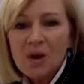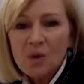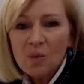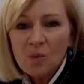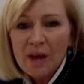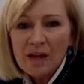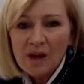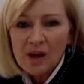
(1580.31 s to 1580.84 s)

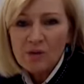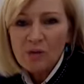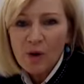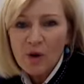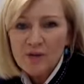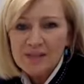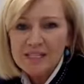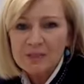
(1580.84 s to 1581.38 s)
when I
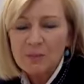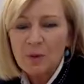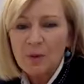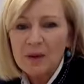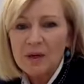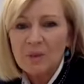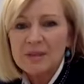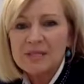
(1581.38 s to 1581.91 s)
wrote this book,
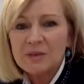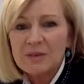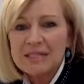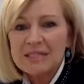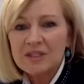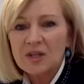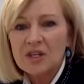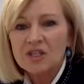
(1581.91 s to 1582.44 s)
when I was
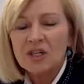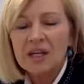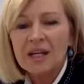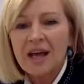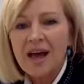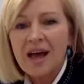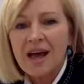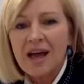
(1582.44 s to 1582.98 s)
researching,